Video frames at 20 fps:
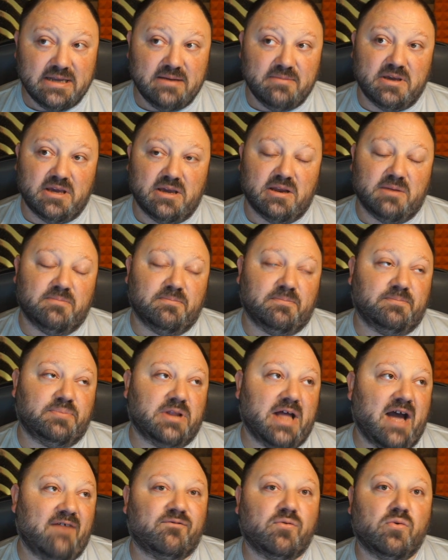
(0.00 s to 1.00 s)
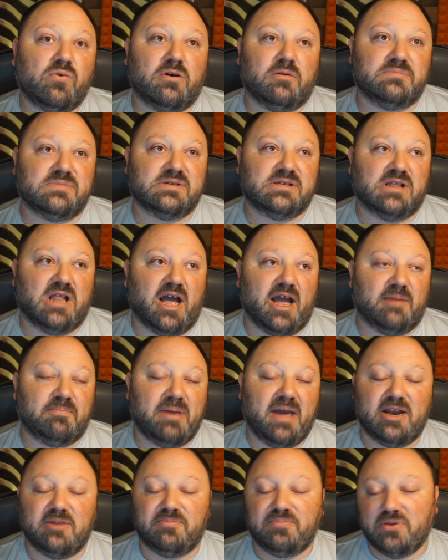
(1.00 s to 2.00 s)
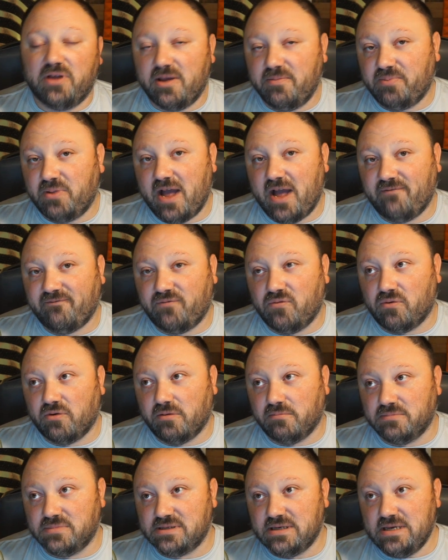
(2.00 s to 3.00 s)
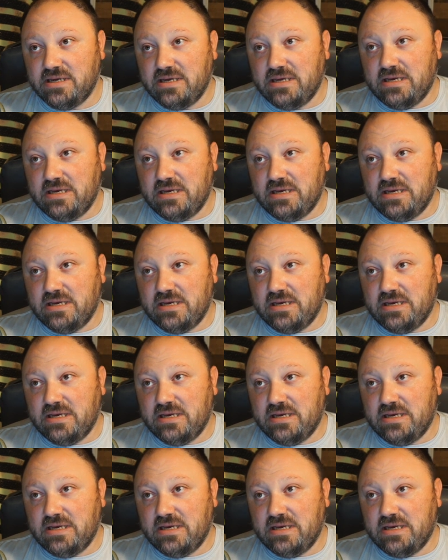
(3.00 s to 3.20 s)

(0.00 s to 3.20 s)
I mean, platforms like pay to play platforms,